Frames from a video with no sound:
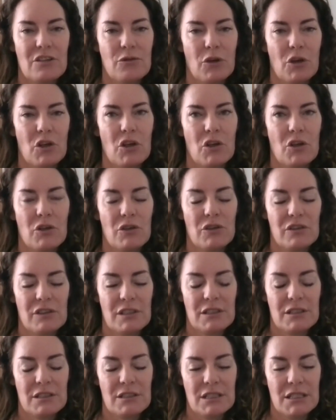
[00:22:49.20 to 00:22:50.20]
photos,
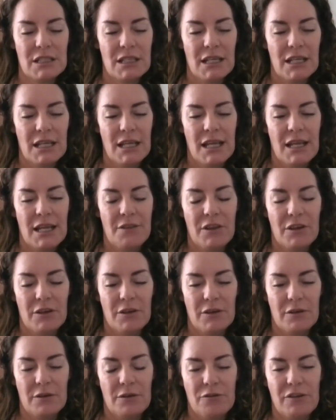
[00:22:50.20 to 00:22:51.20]
and
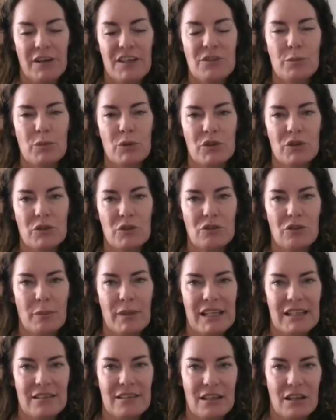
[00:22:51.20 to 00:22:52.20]
the Facebook still
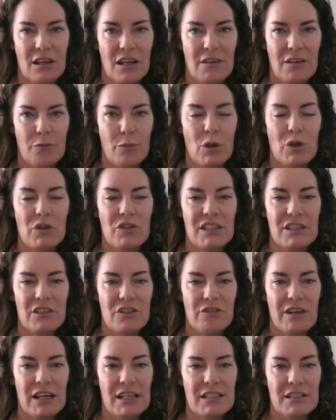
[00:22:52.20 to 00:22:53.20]
remains the kind of most
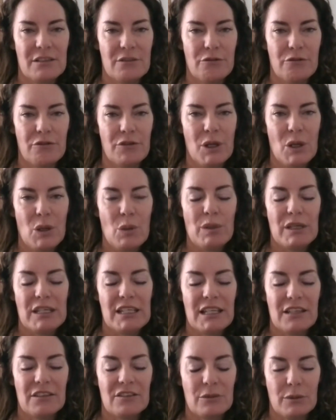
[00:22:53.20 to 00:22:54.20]
interactive. But
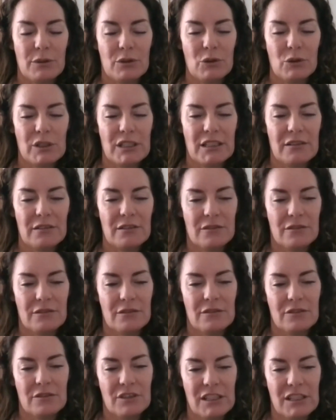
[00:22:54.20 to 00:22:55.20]
so we'll
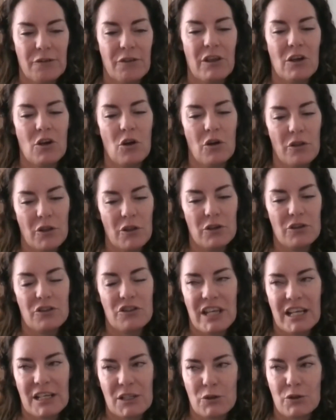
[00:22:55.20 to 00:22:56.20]
see if they're on those
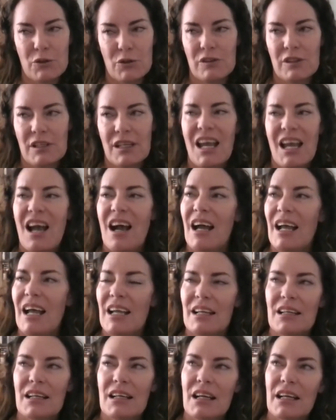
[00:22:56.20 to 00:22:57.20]
channels.
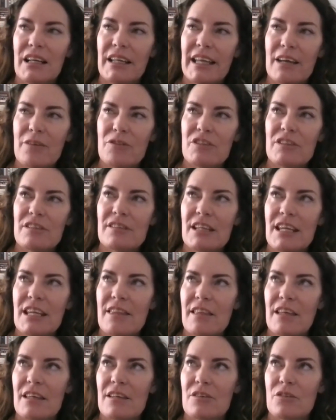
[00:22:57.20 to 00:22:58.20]
I have to say
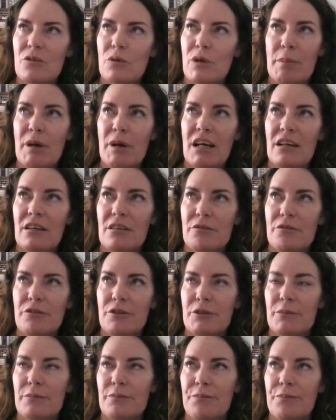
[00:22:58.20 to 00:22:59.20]
that apart
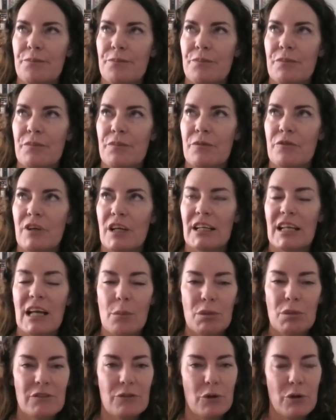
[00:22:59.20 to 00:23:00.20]
from a
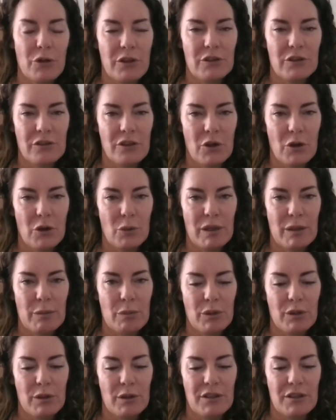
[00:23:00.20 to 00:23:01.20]
couple of authors, though,
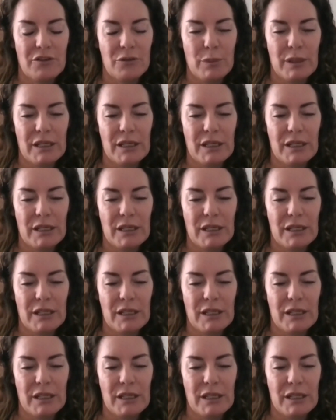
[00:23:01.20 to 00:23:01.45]
people that